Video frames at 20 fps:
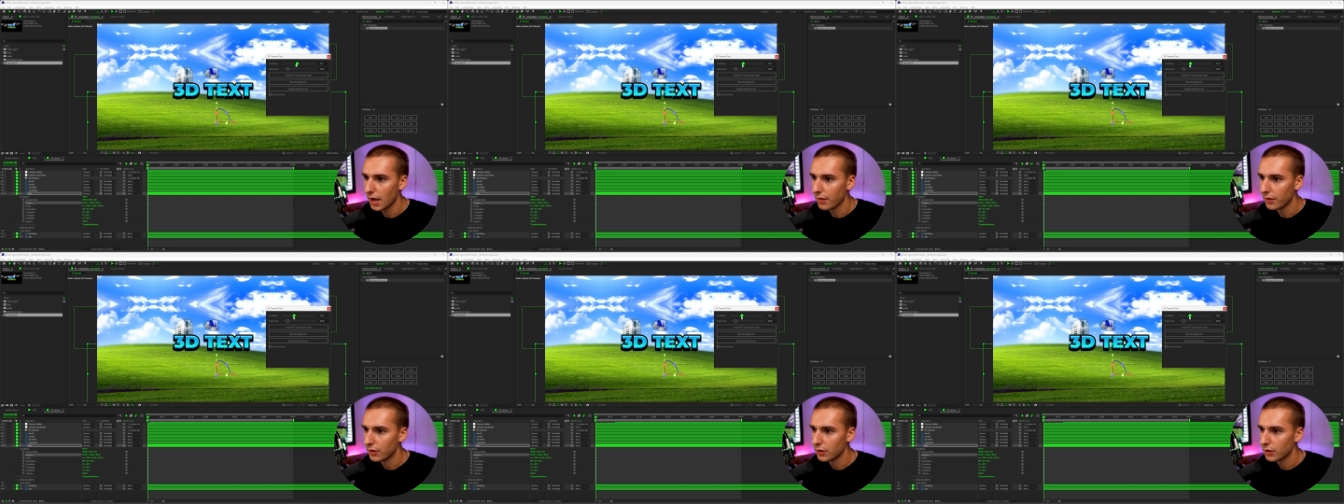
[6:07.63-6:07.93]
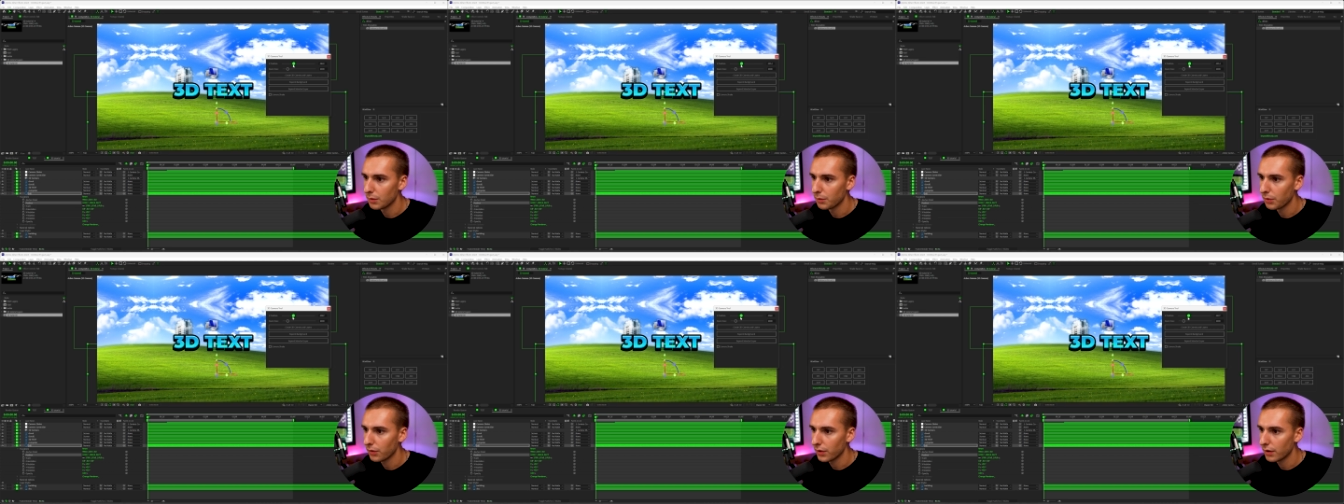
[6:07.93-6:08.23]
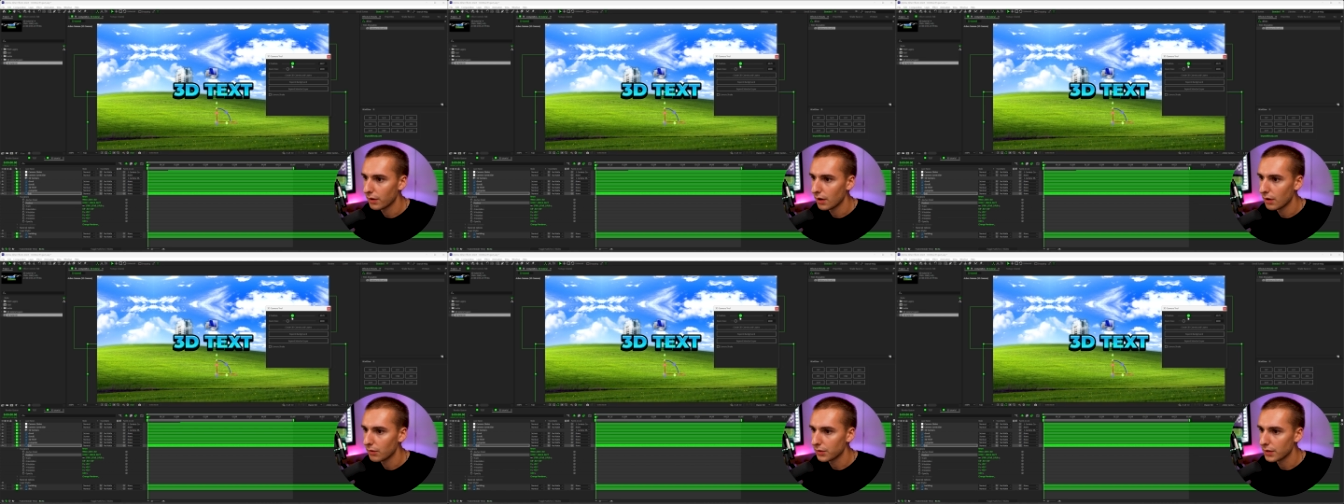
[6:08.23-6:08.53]
And then you can play
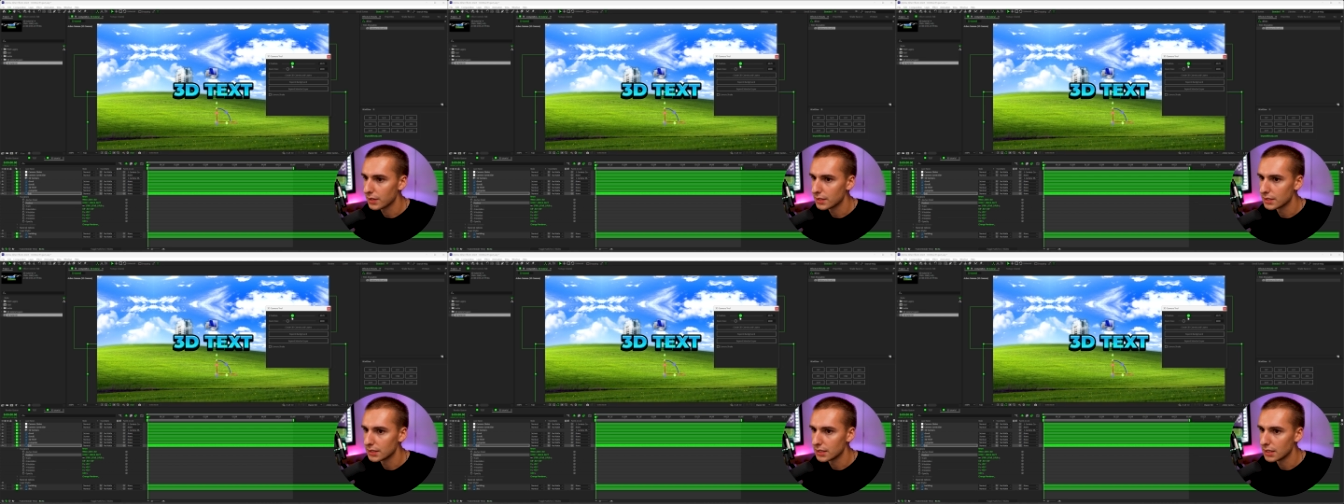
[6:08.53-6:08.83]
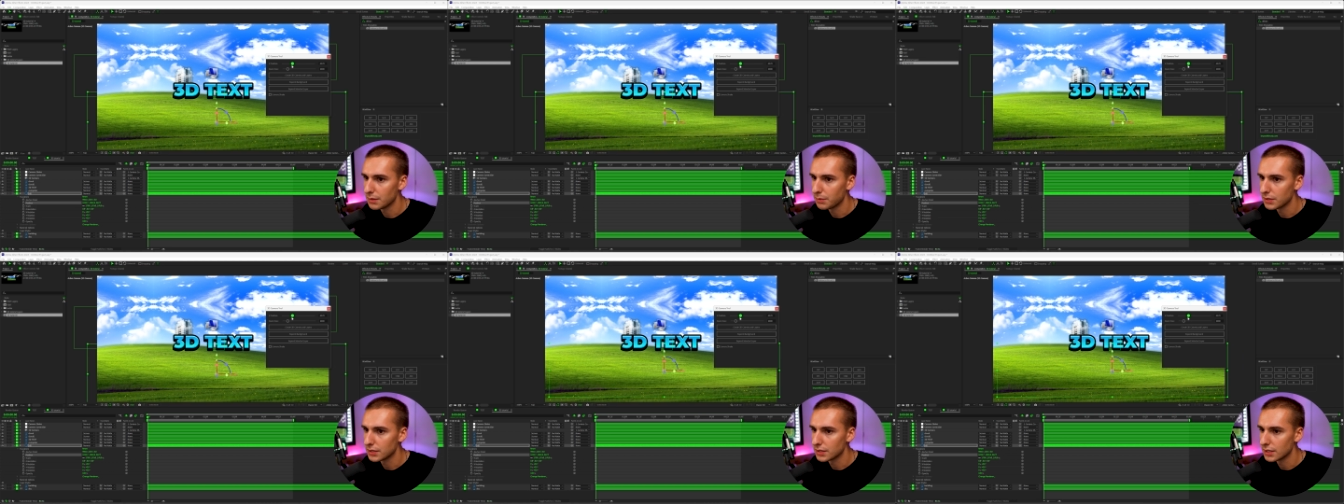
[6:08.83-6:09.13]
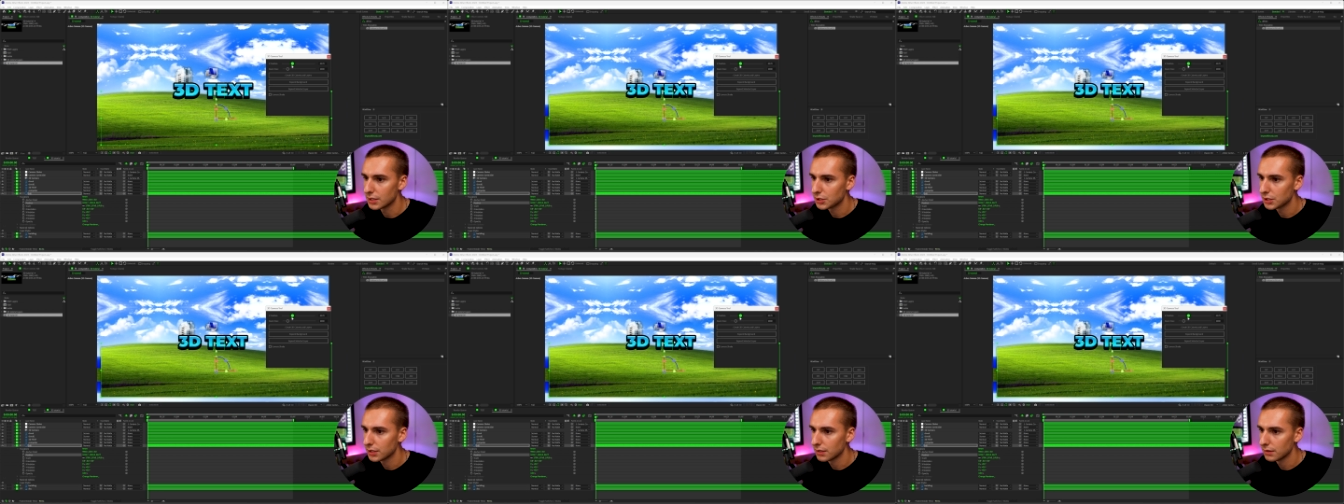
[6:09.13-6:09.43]
around with the Z
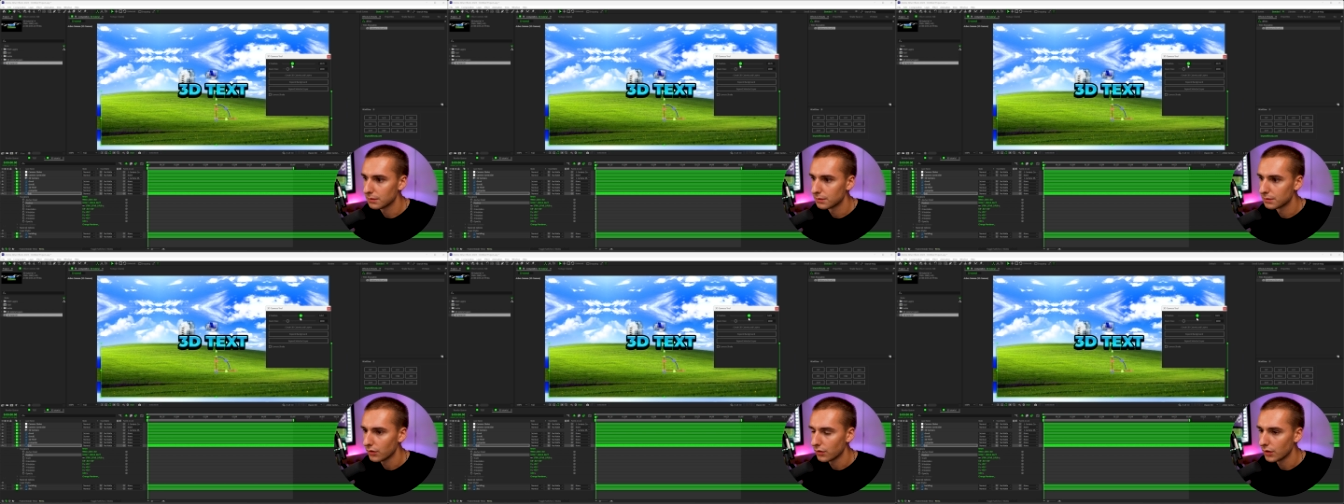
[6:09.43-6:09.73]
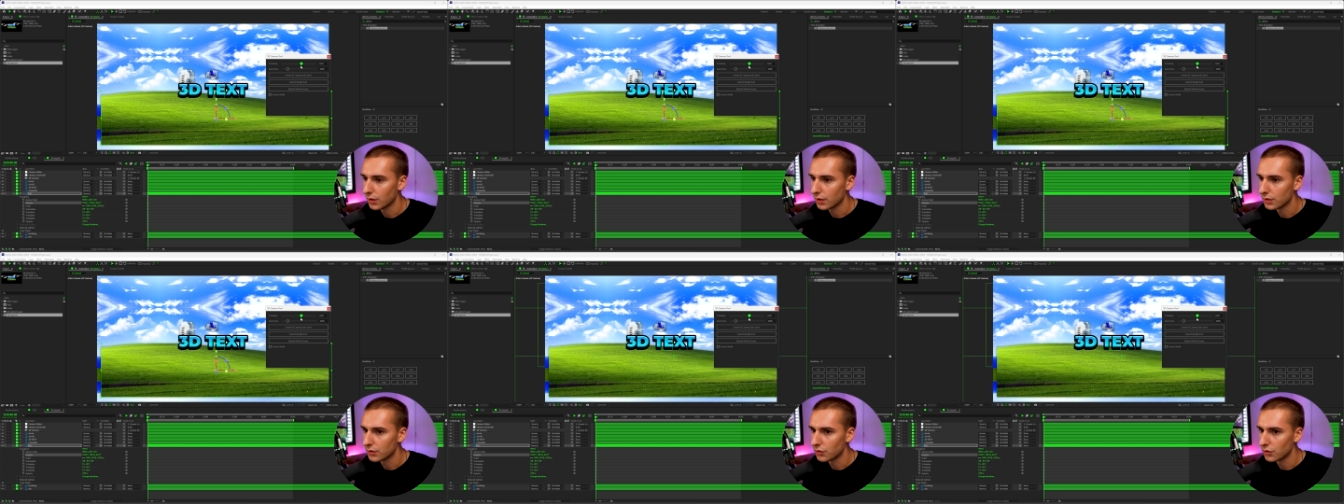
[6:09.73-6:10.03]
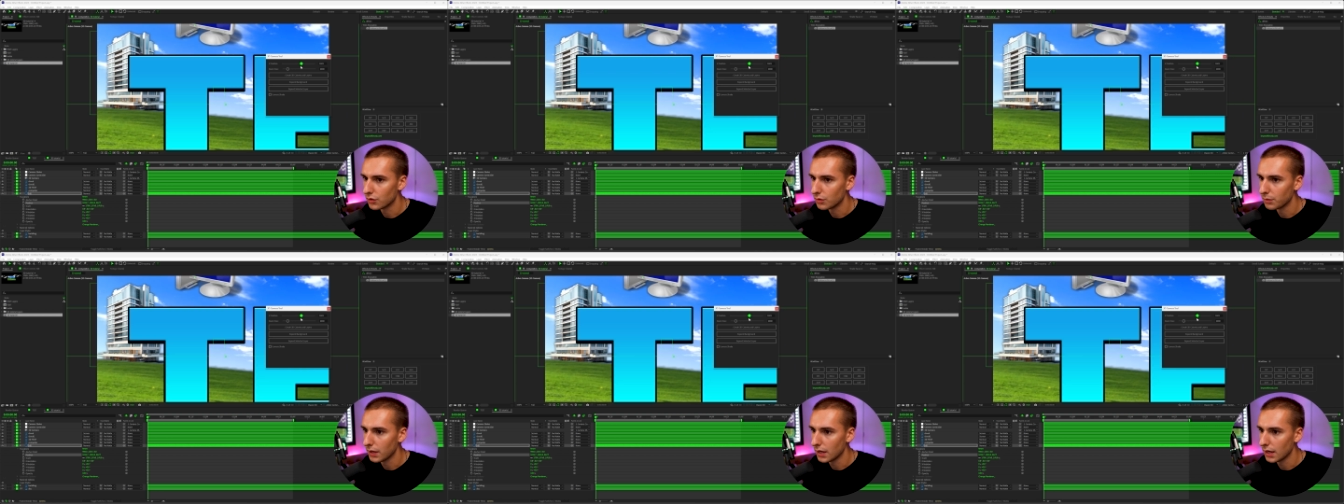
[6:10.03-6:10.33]
position. So you can
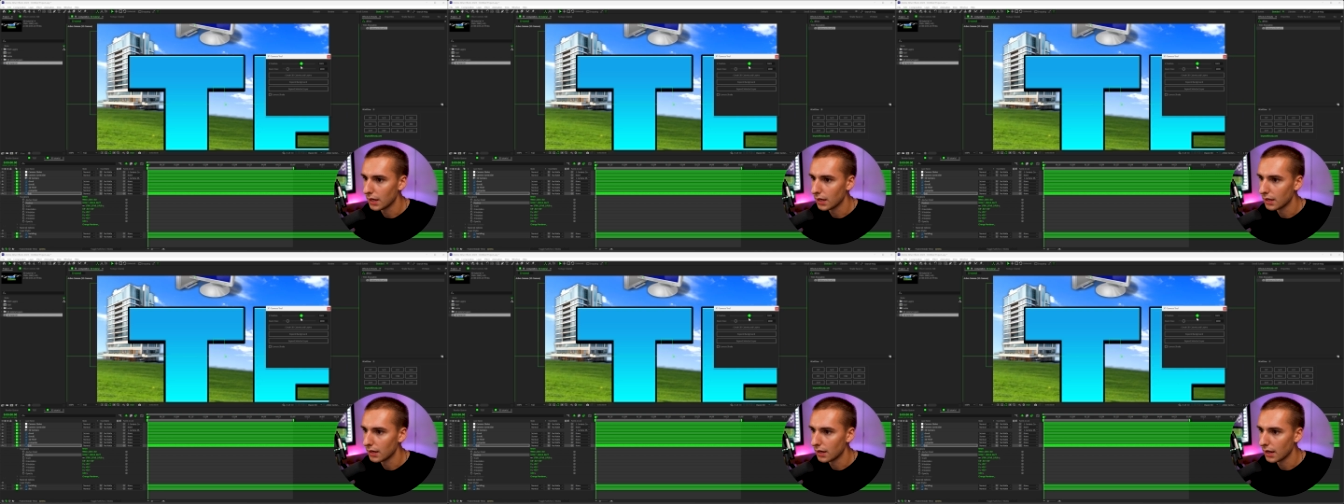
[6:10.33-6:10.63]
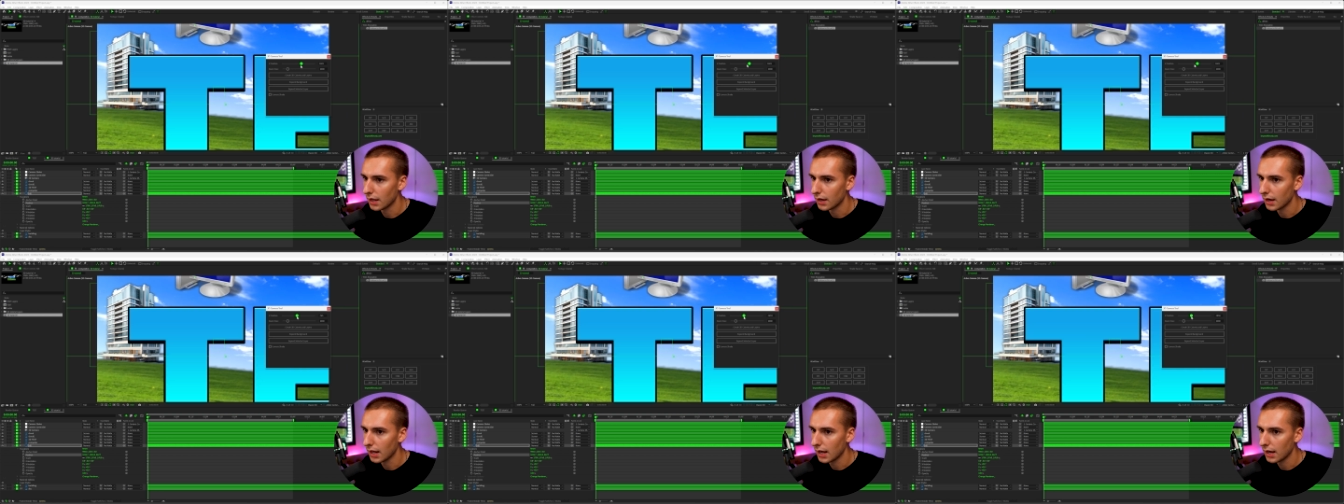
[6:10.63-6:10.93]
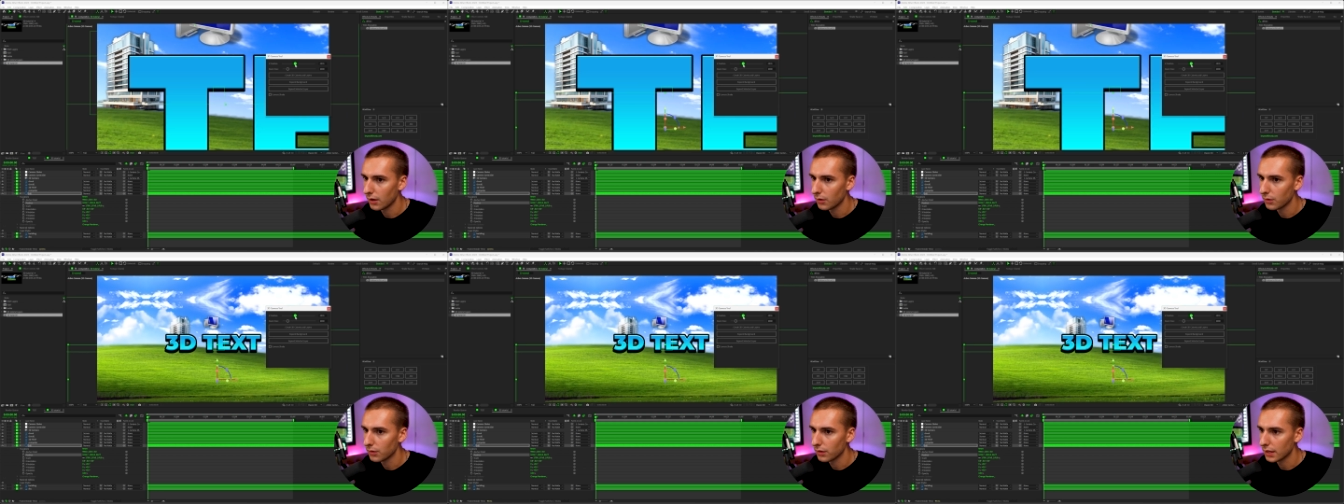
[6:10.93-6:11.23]
zoom in and
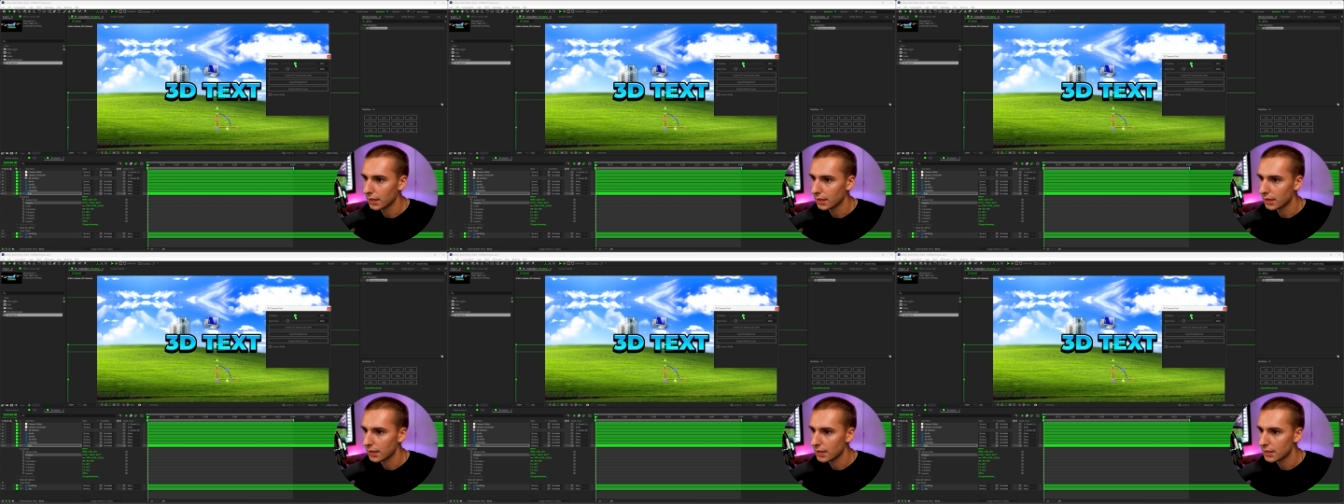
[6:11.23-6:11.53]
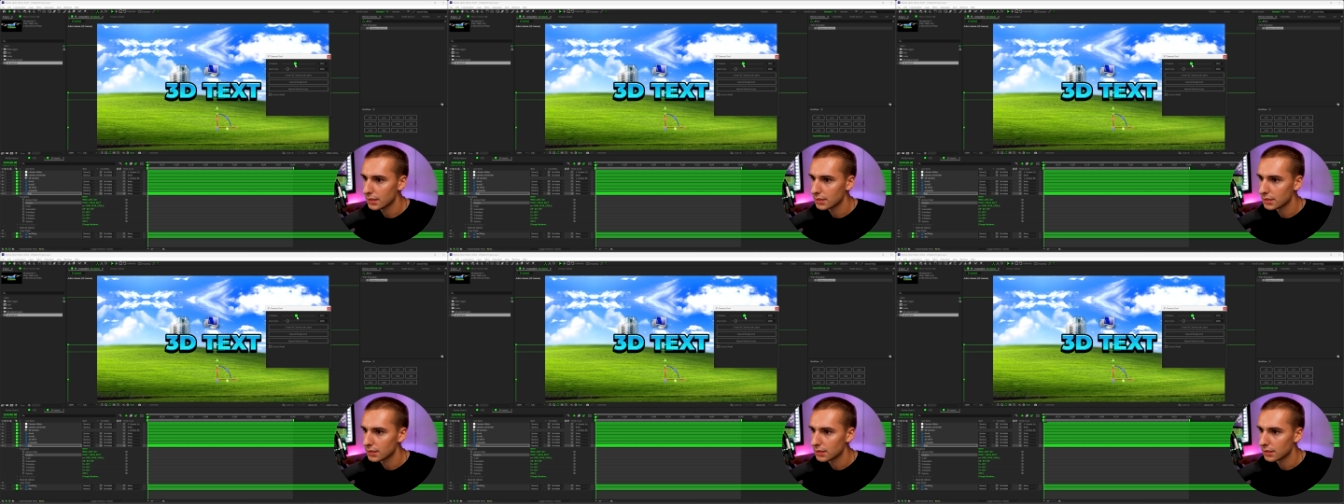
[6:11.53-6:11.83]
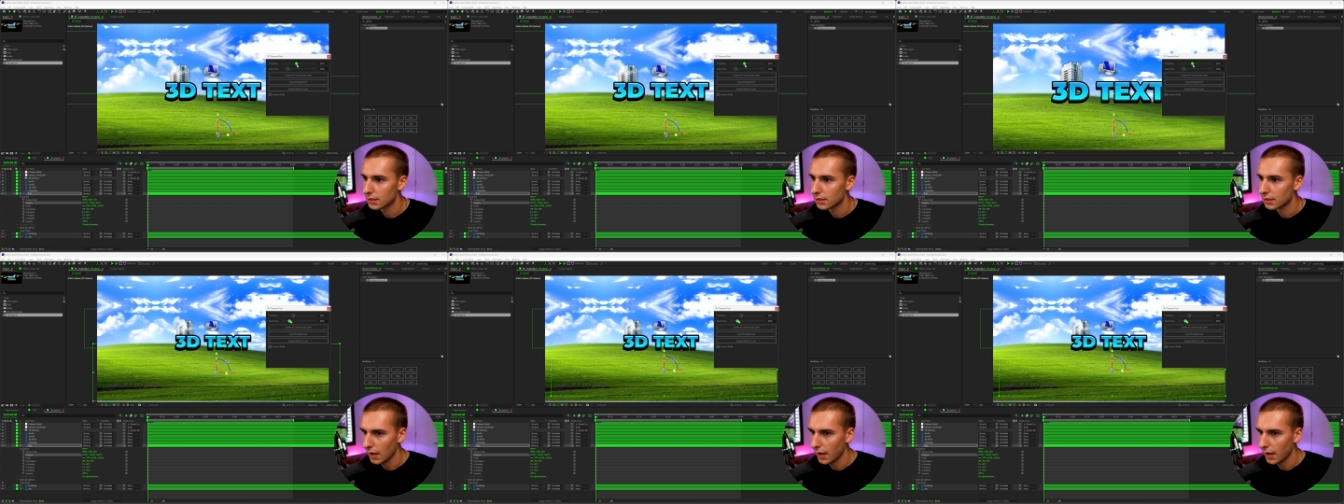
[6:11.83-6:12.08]
out like this.